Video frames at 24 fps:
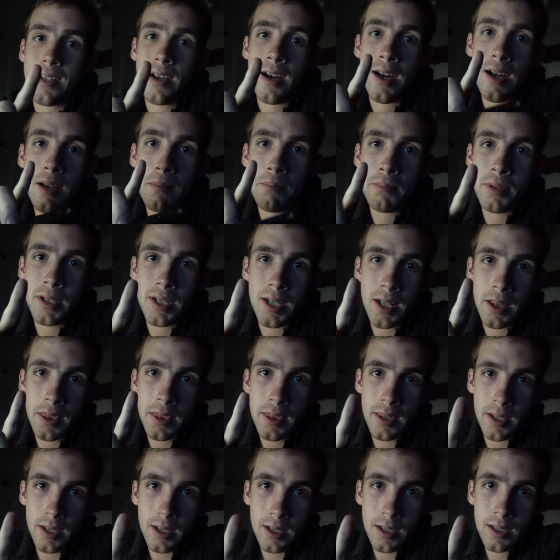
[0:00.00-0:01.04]
not been a
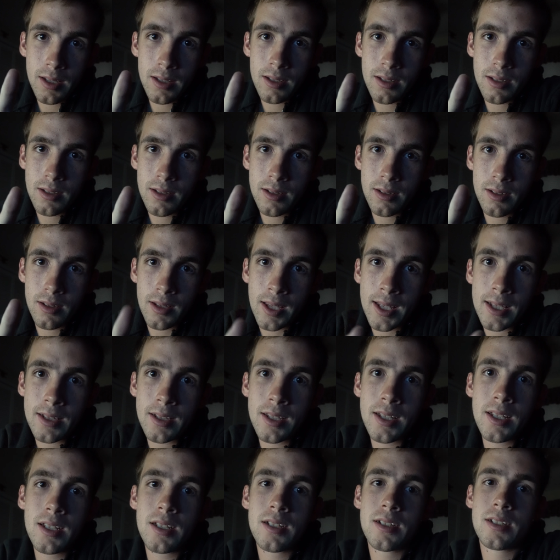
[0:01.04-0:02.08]
thing
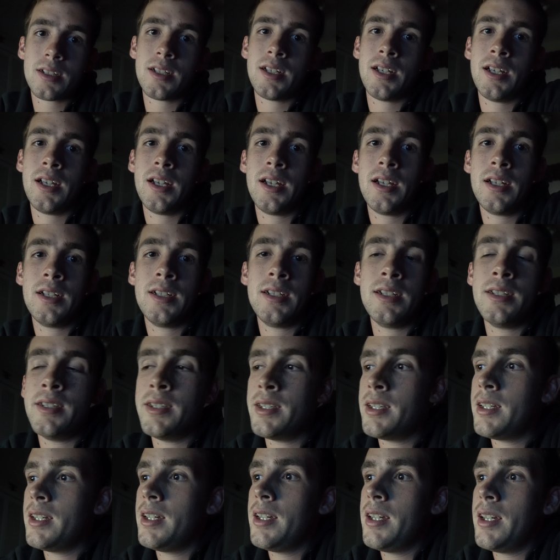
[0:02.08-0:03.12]
lately,
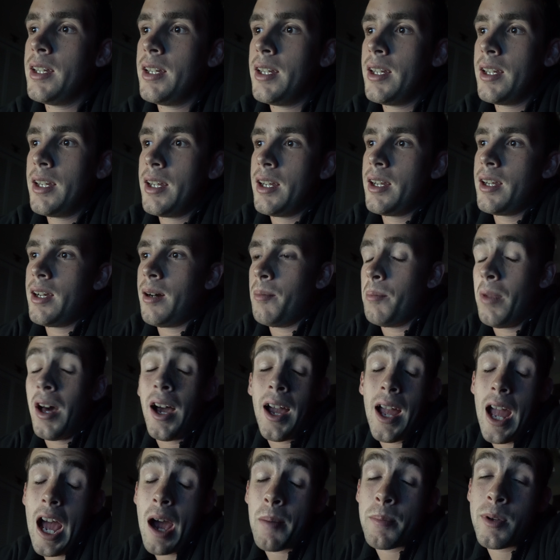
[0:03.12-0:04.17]
and I'm
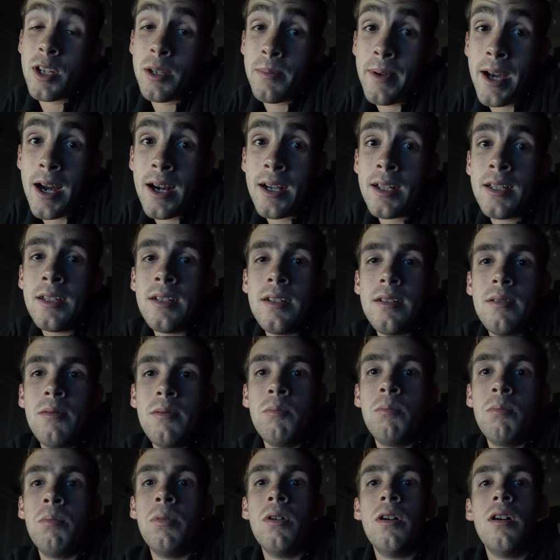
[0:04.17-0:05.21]
not happy about it,
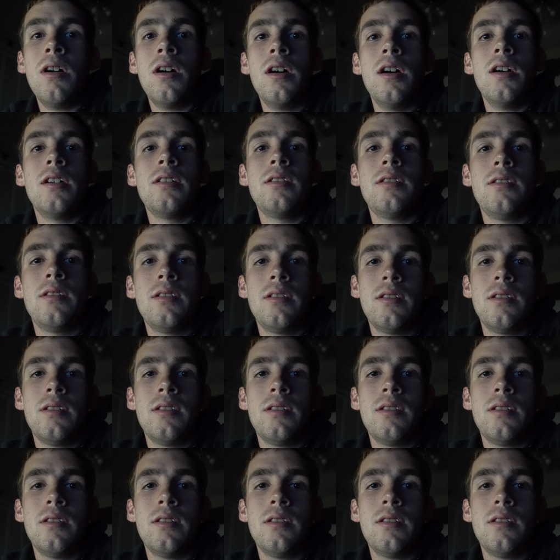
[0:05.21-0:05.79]
but